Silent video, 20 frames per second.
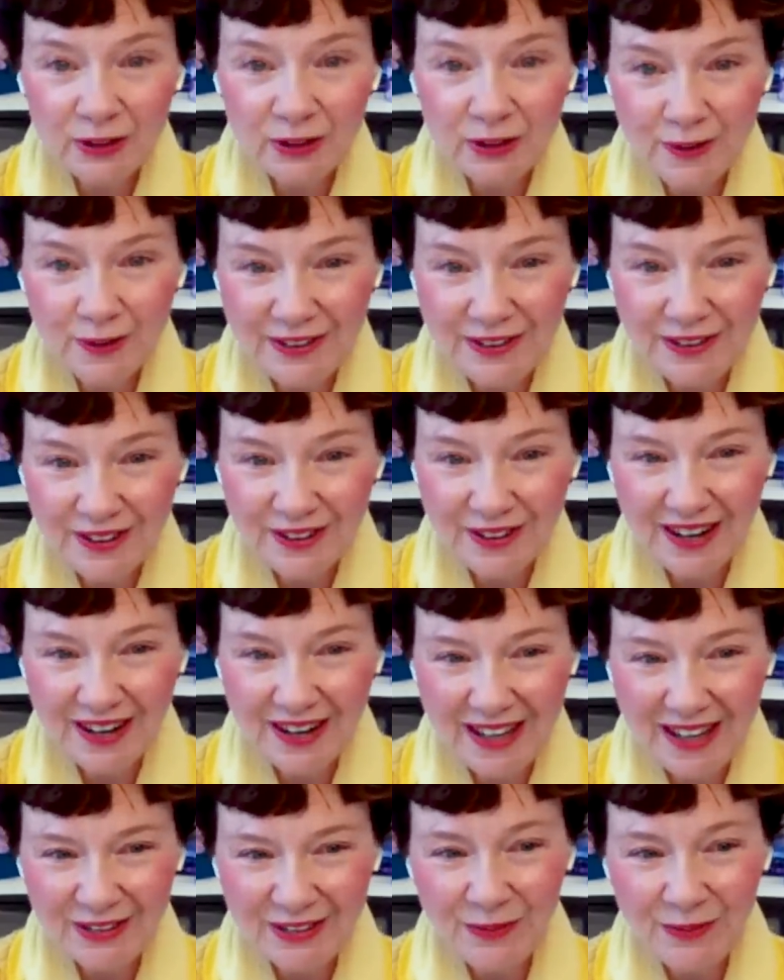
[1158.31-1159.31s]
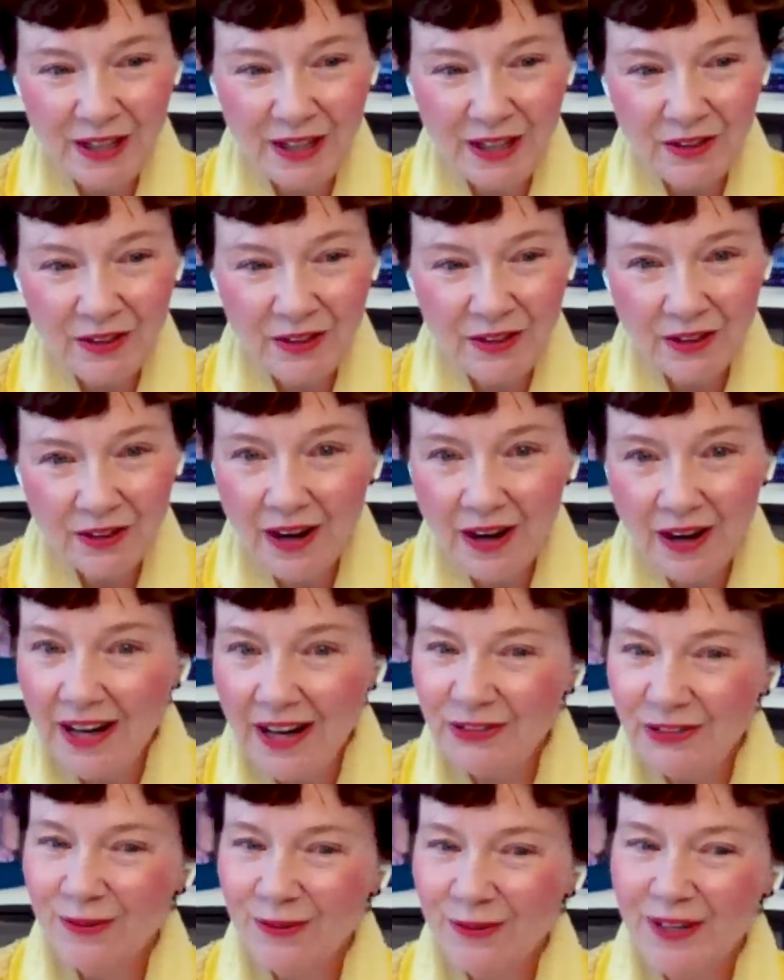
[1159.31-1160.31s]
I surrender, I
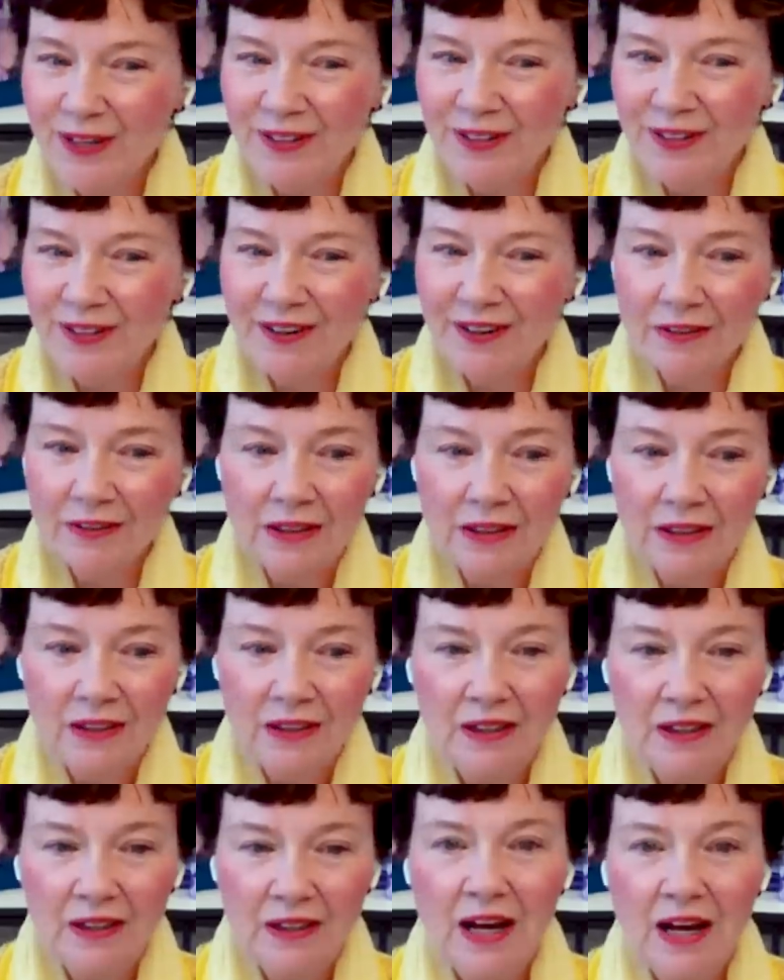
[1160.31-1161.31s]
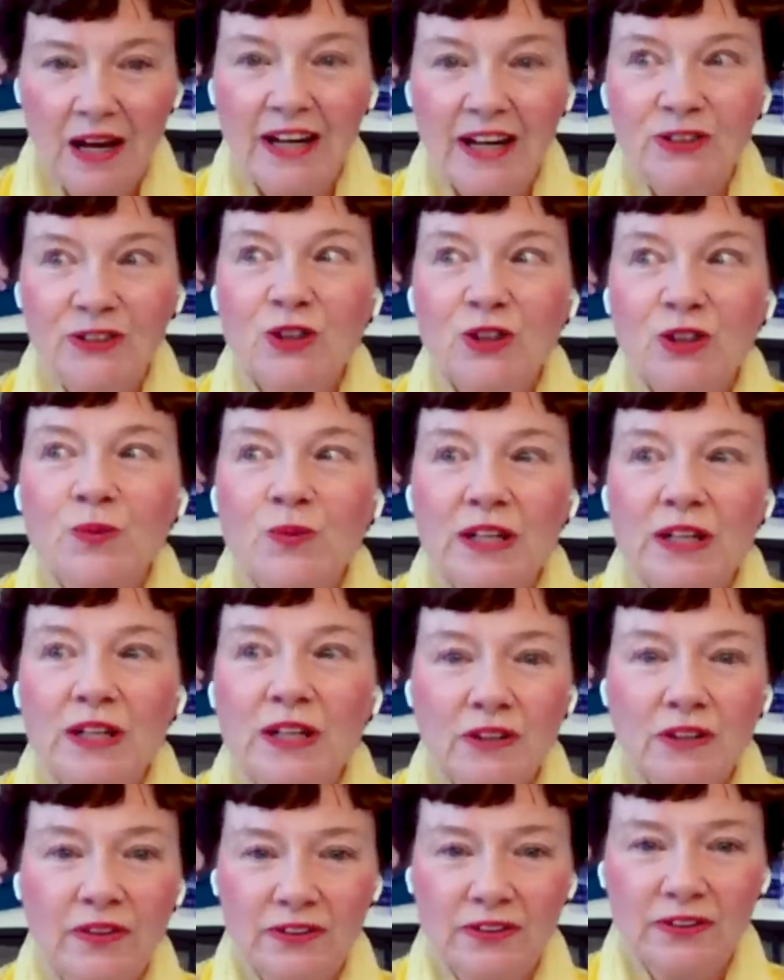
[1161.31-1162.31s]
surrender, I surrender, I
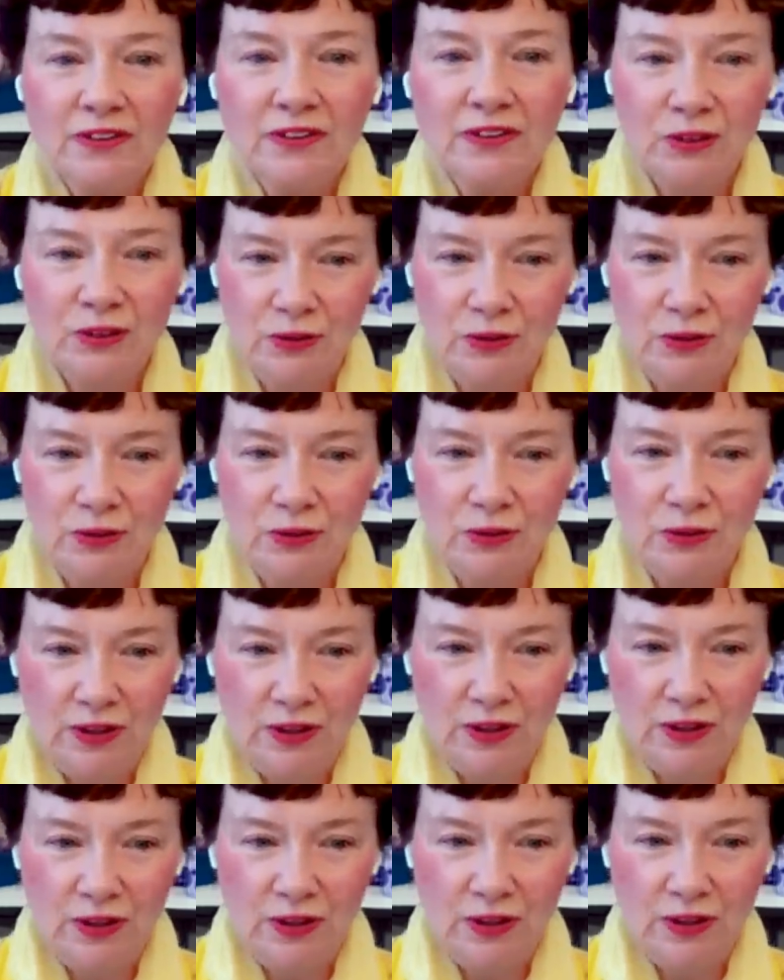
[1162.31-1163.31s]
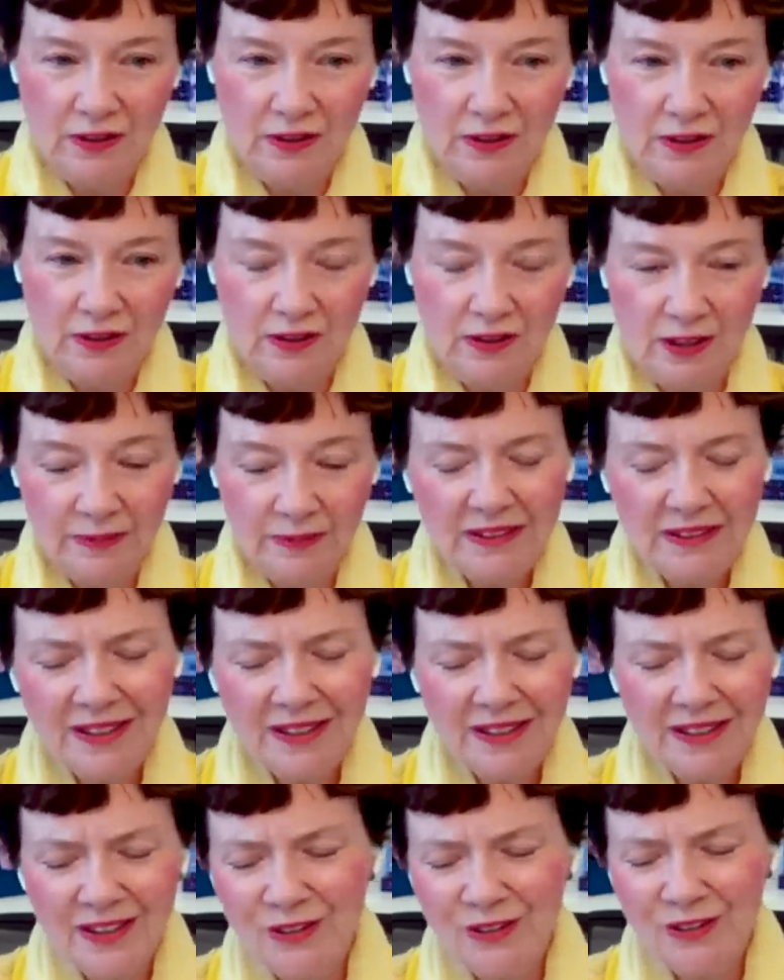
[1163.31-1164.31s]
surrender. And this is a new thing they taught
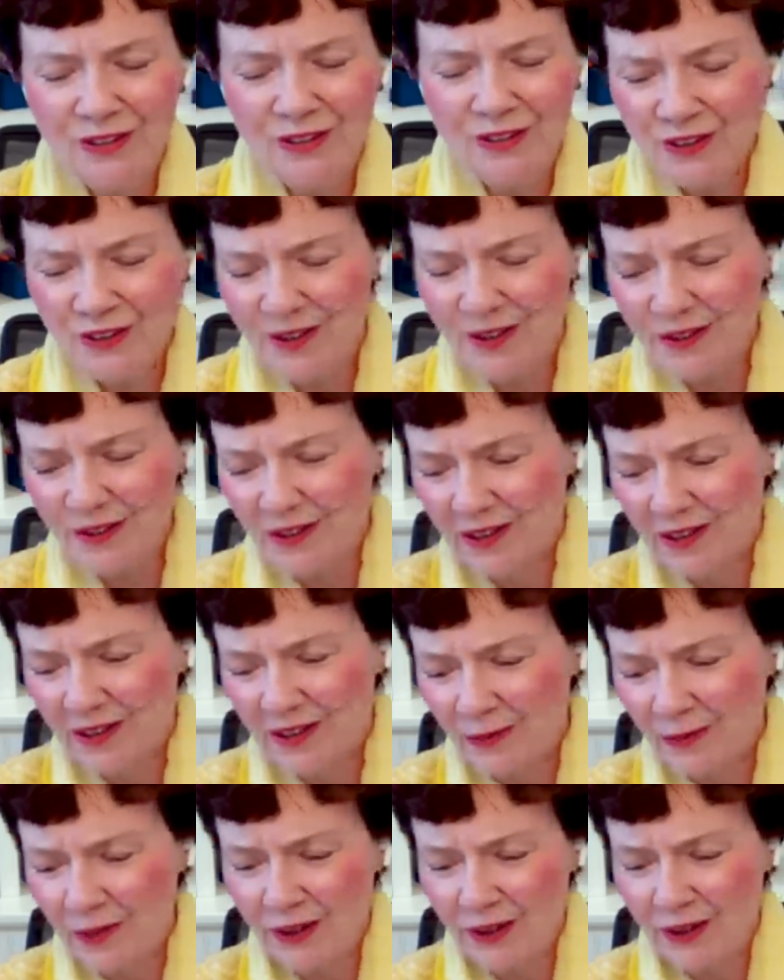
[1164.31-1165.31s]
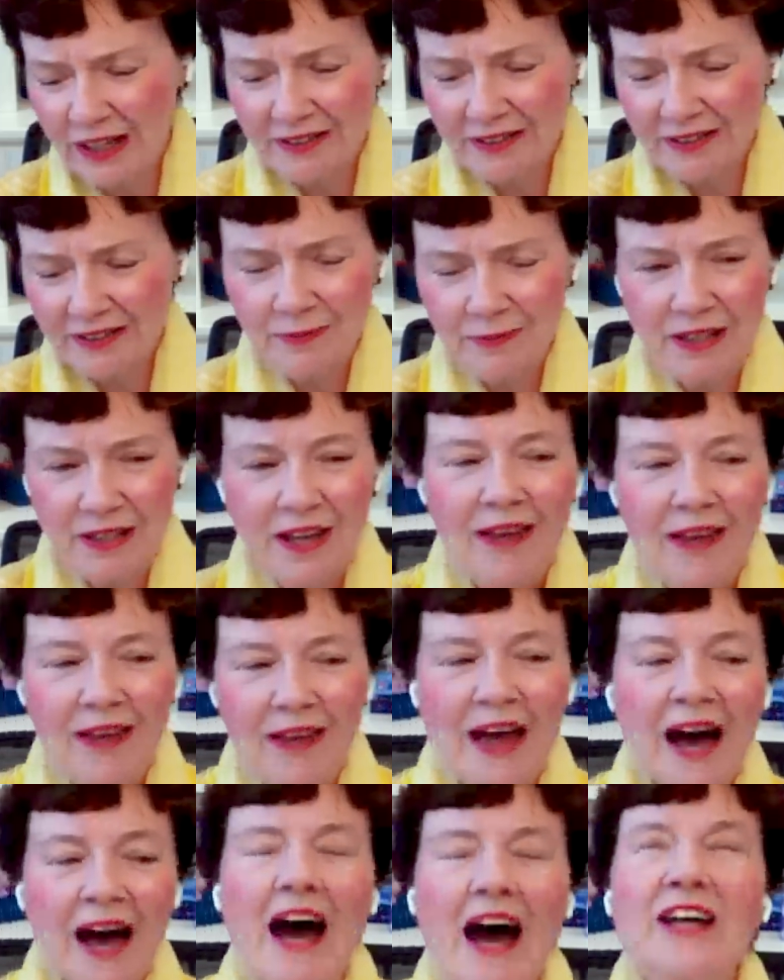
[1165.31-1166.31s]
me. It's not new. You're going to roll your eyes at
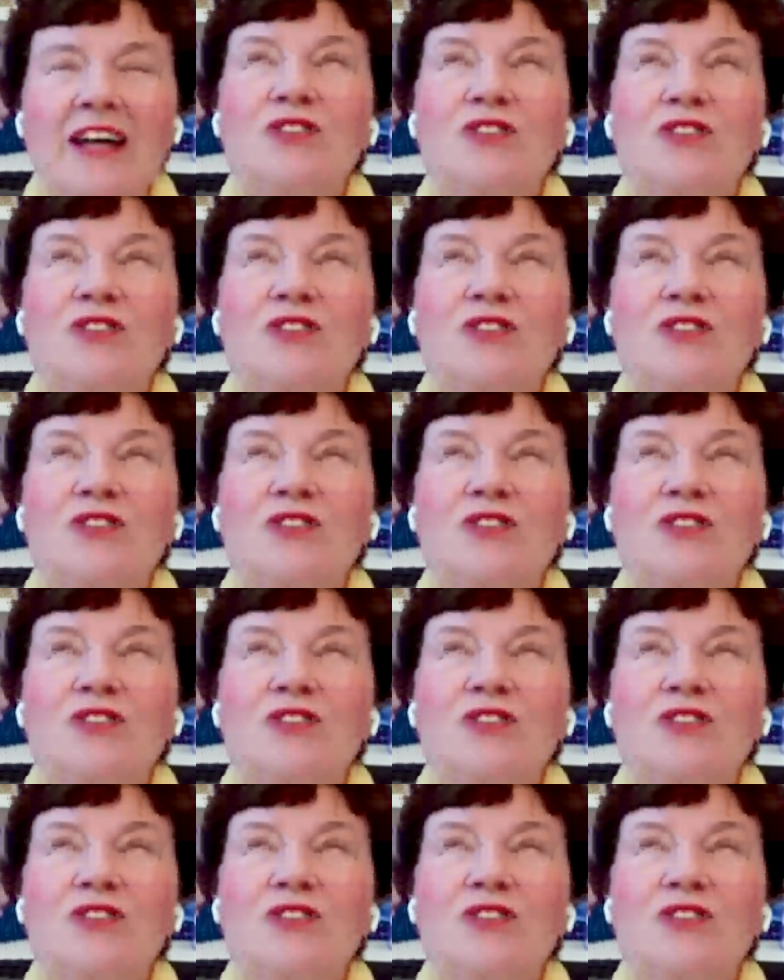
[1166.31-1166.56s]
me.